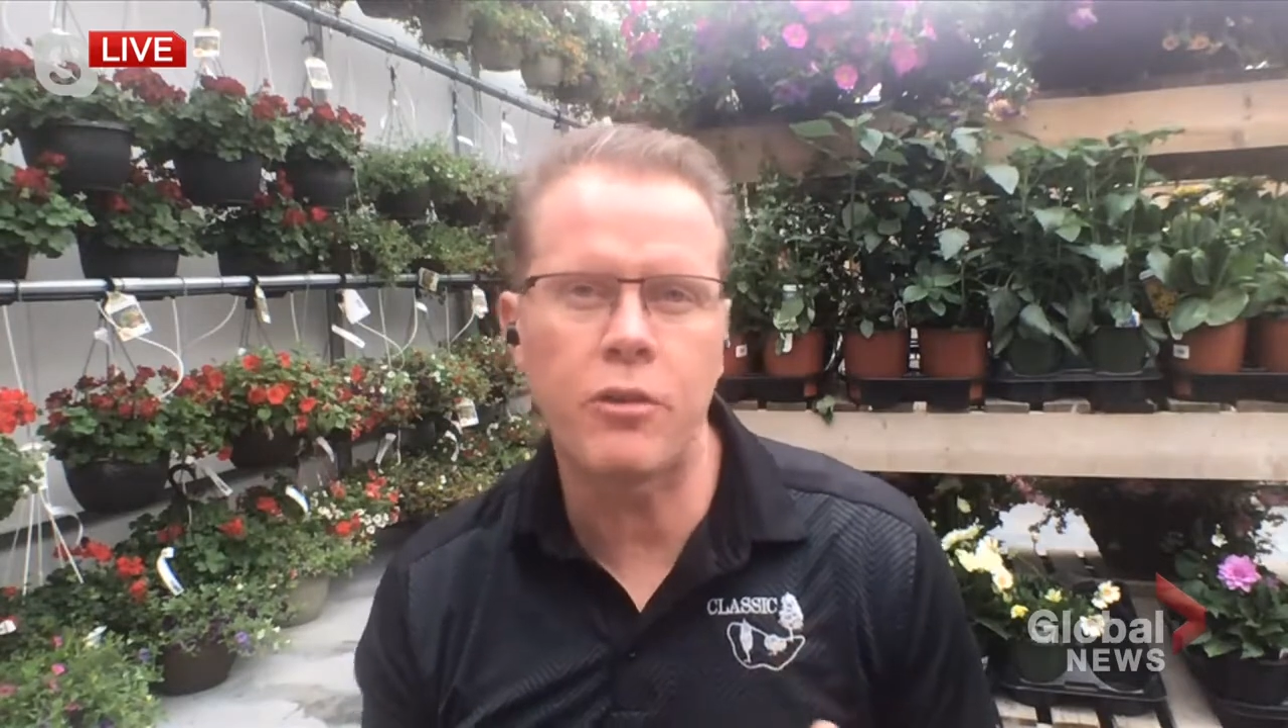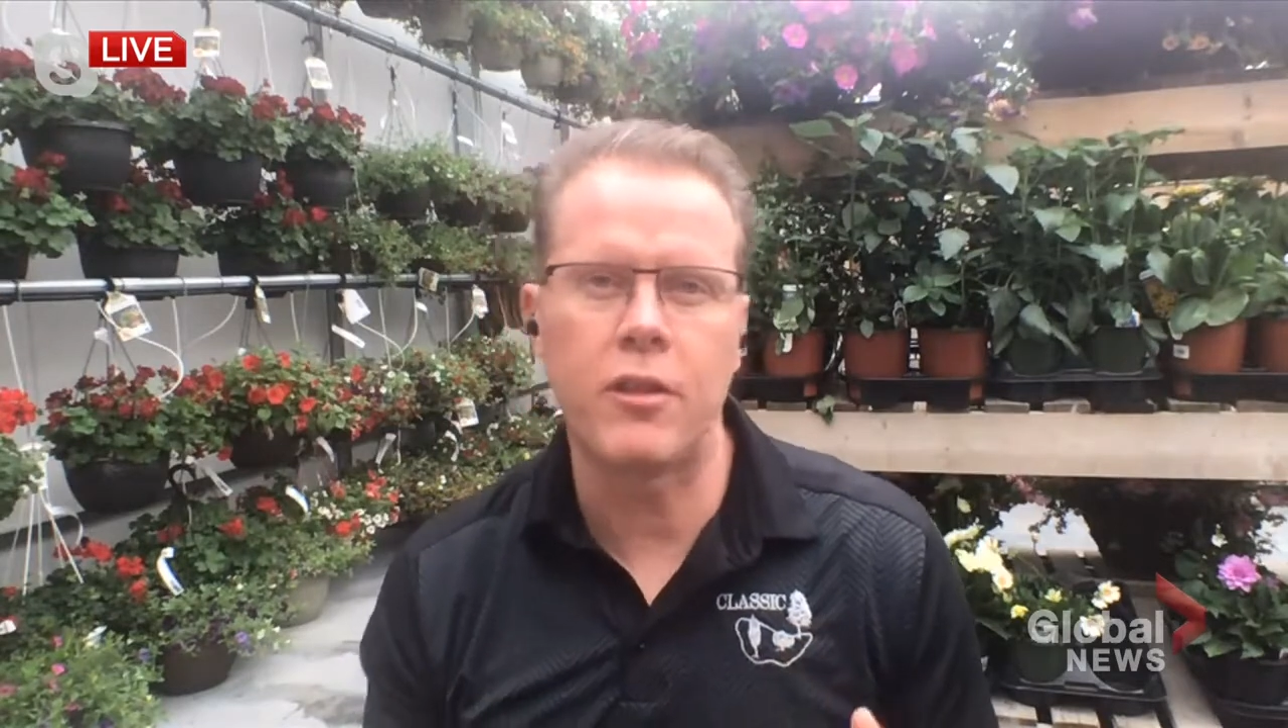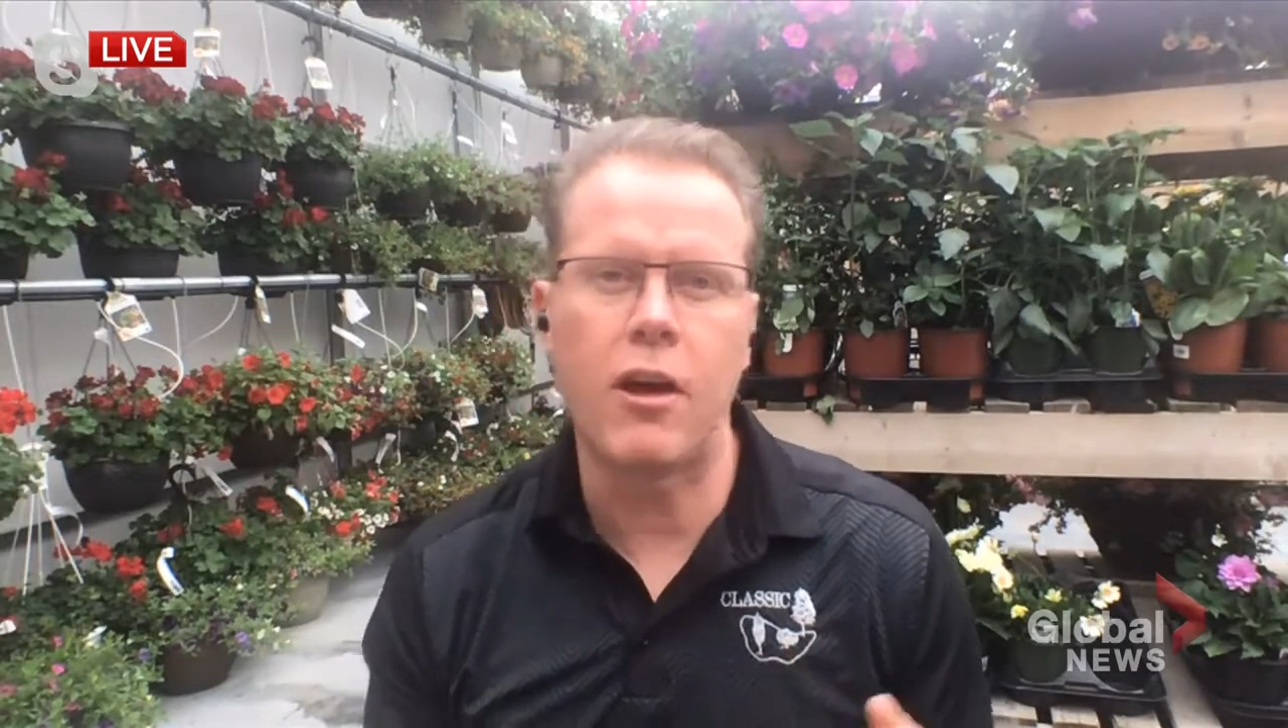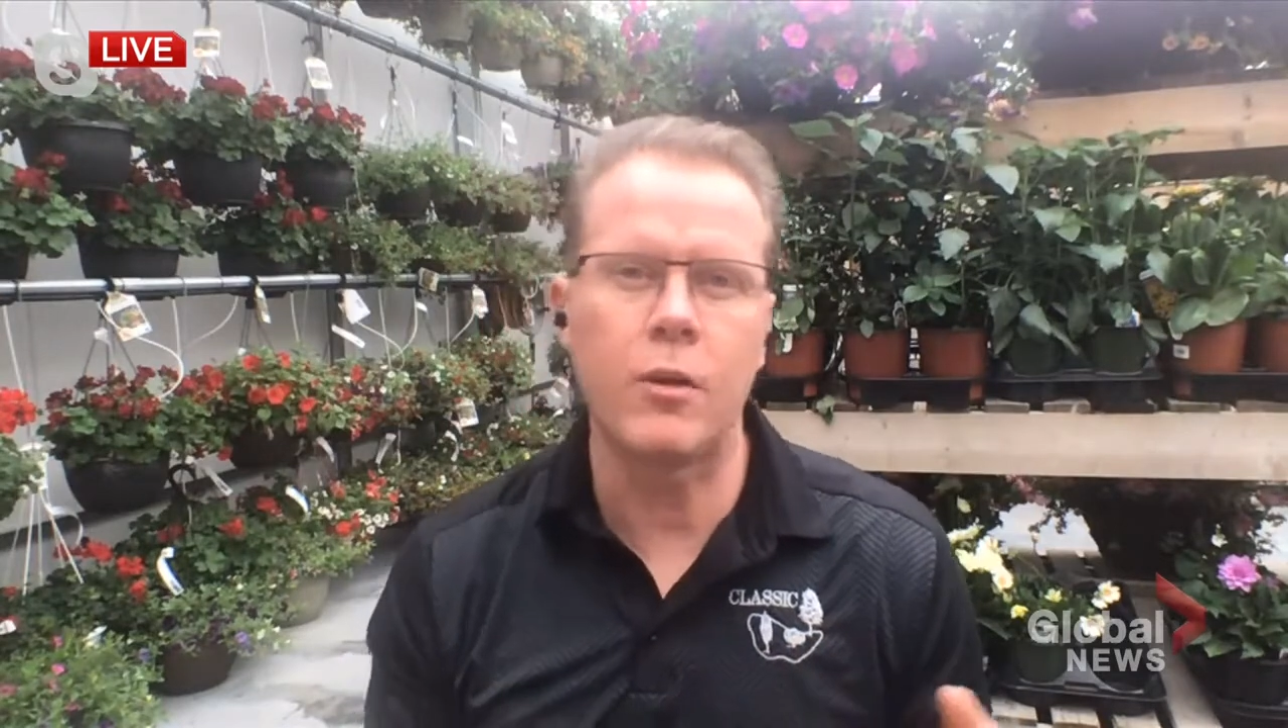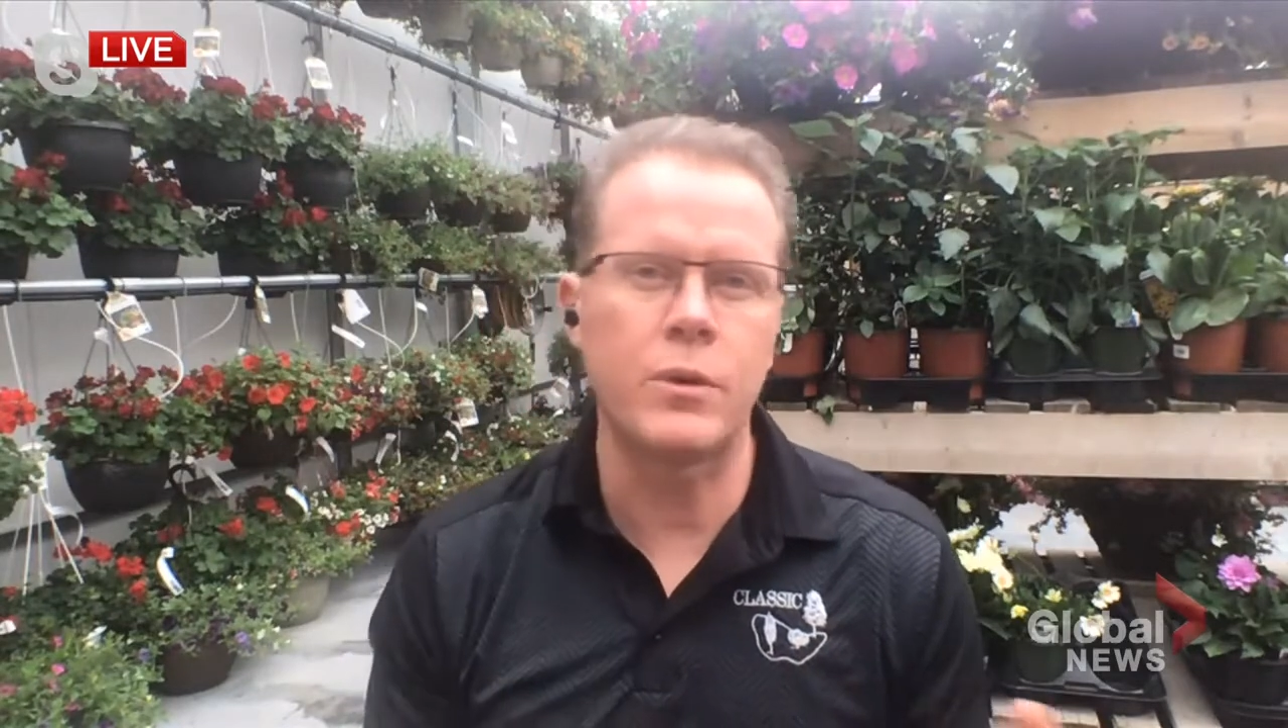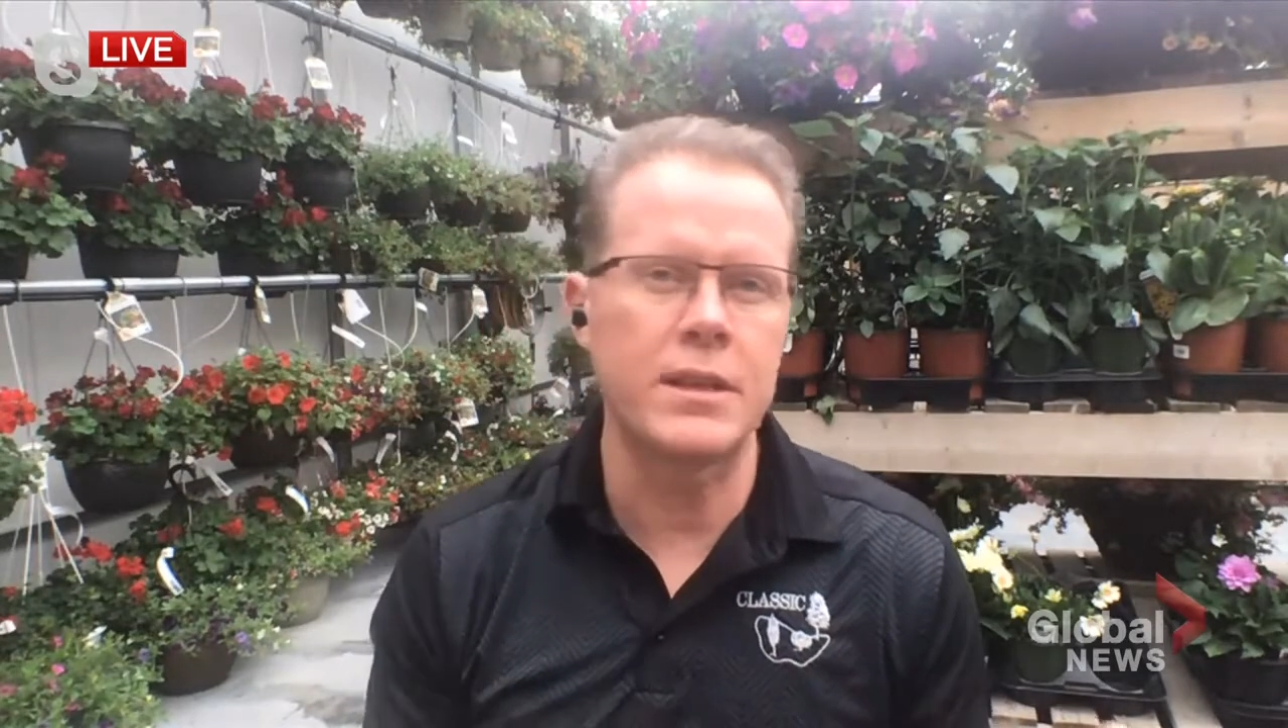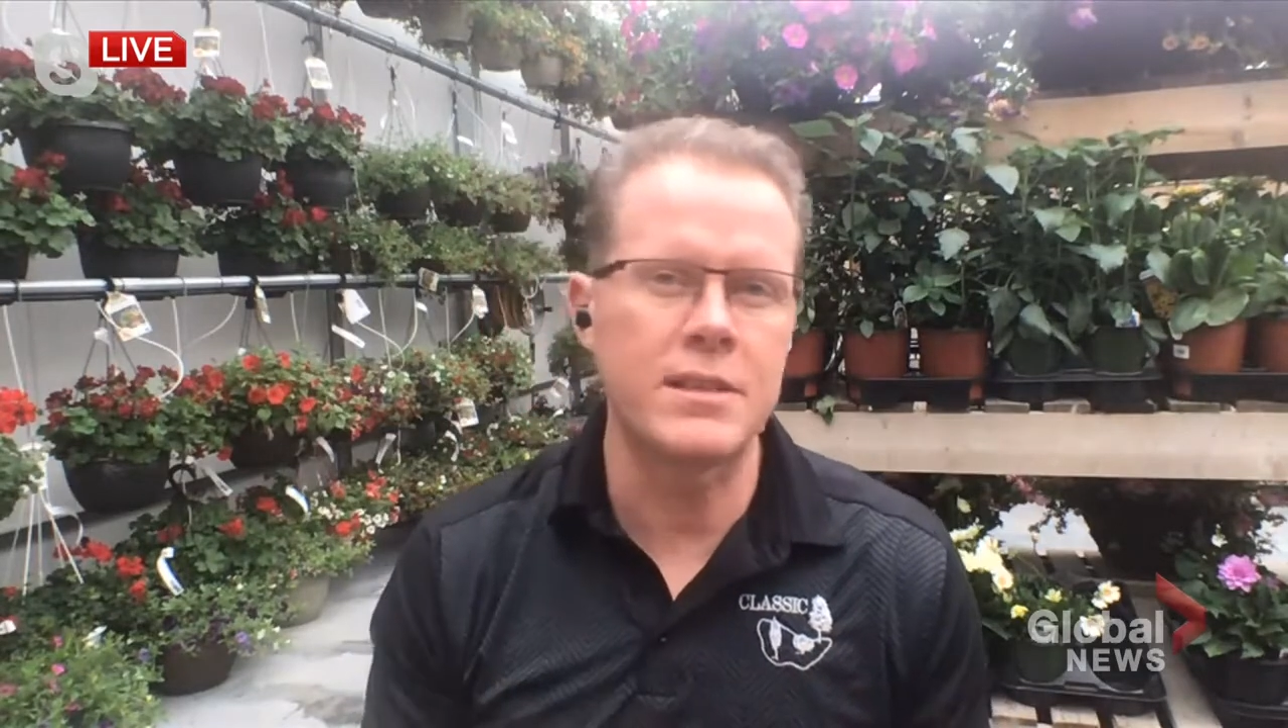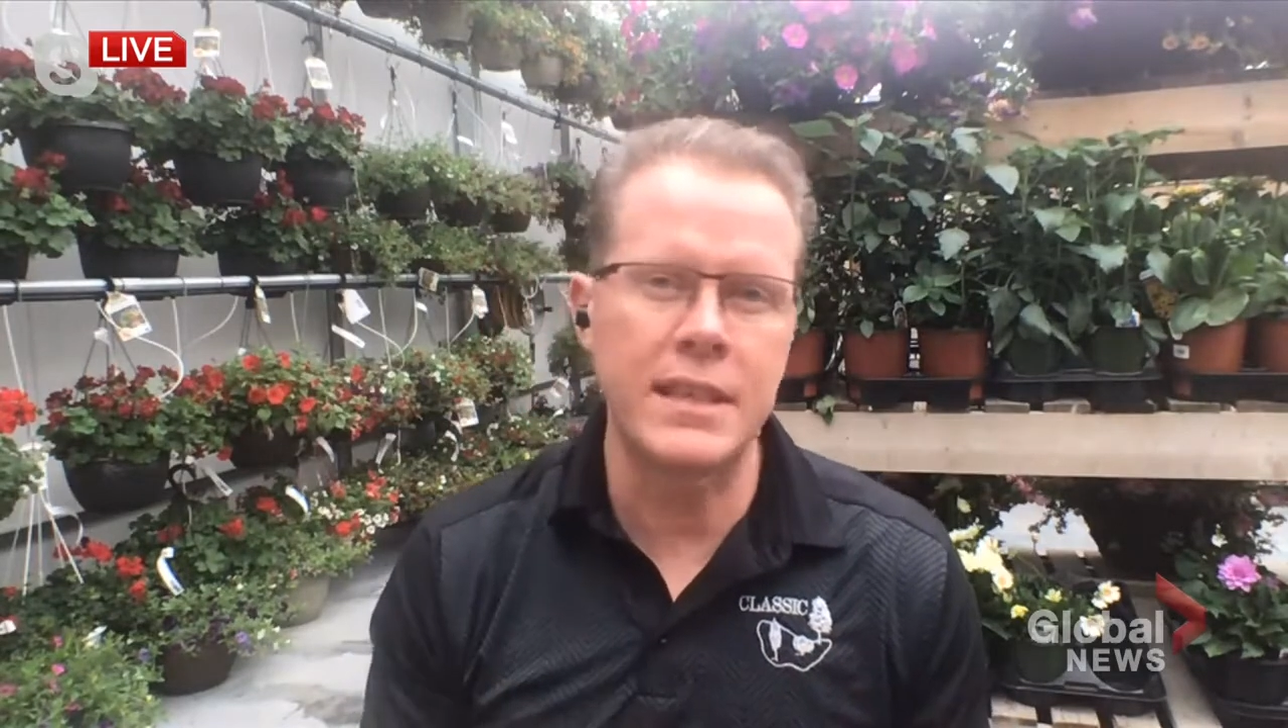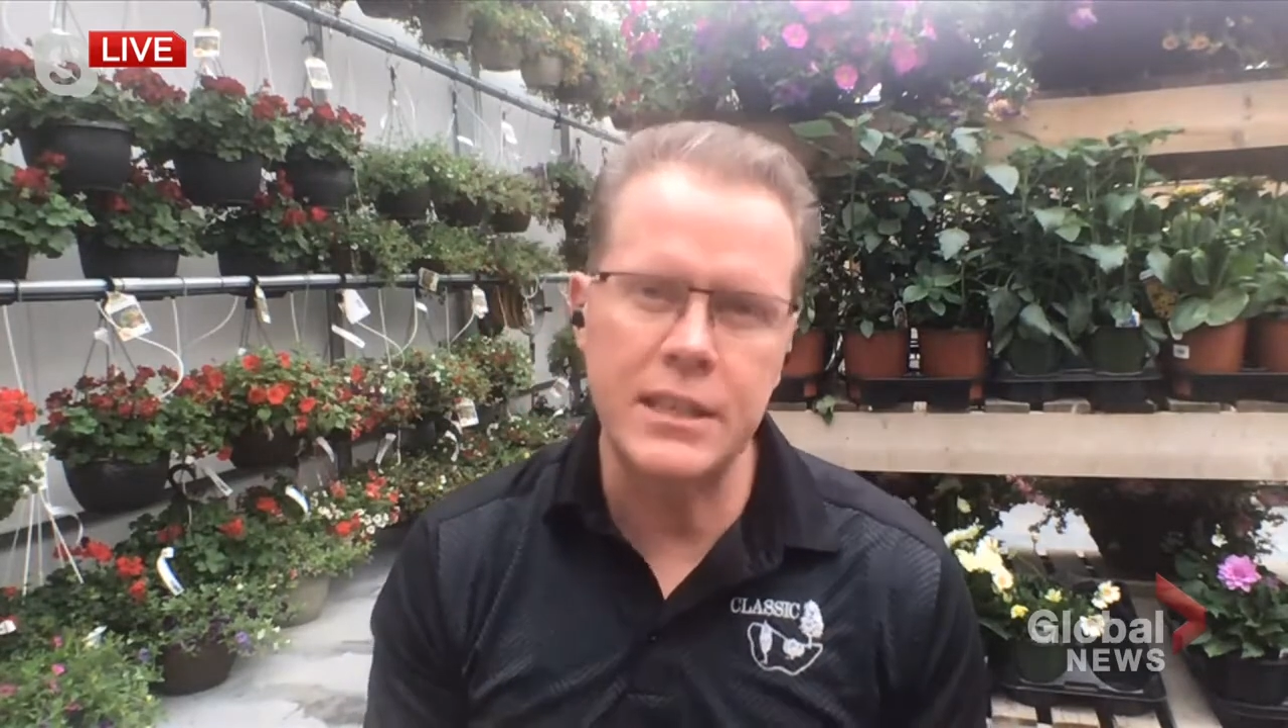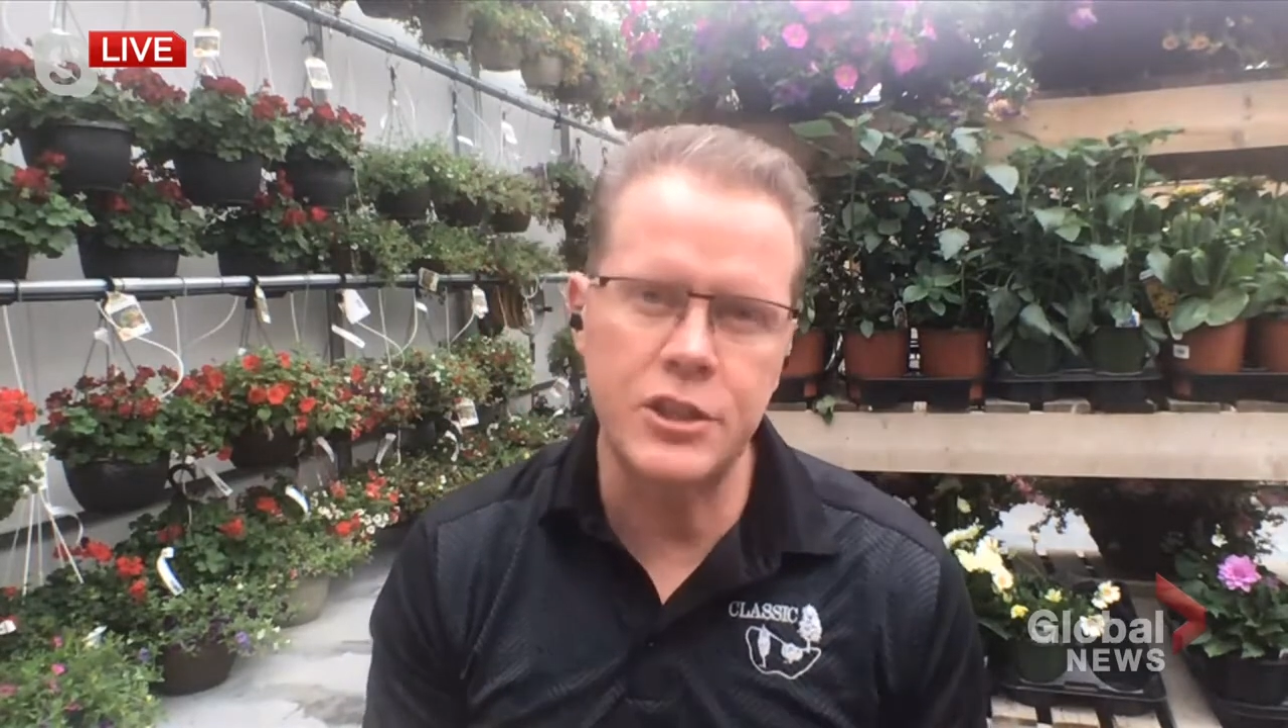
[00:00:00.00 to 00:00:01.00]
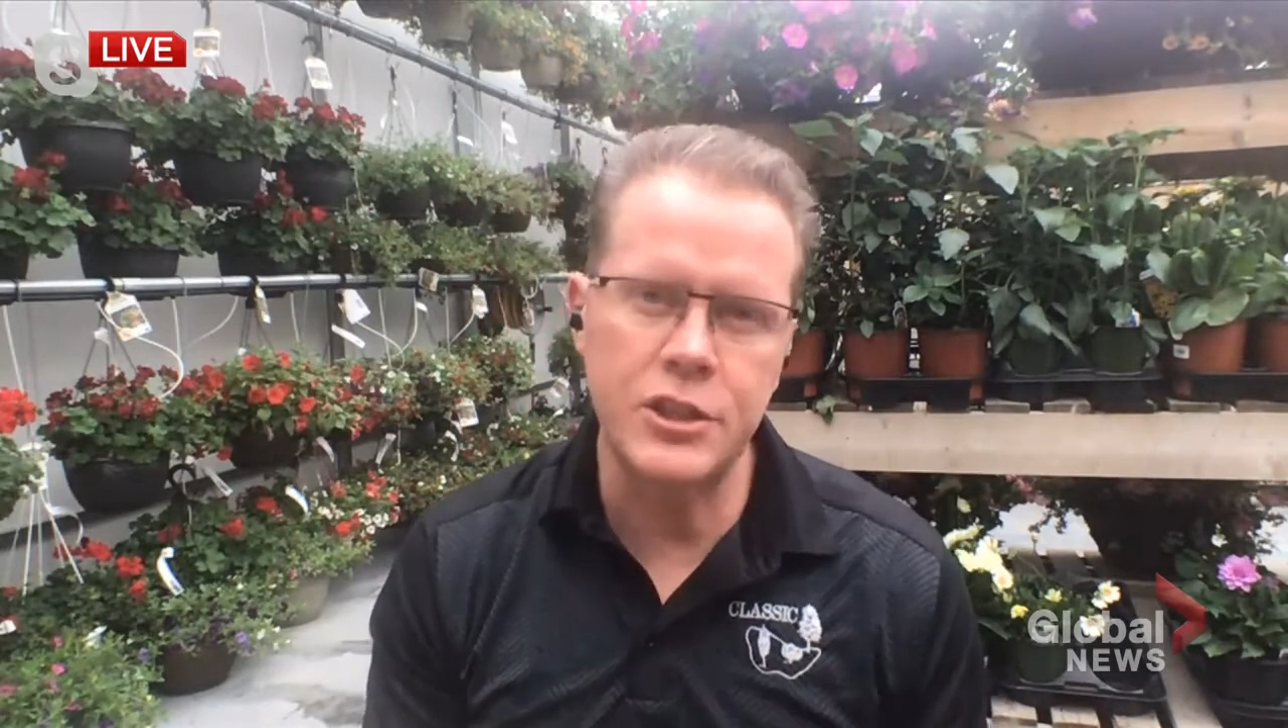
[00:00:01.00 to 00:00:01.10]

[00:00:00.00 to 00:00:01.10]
along with the seed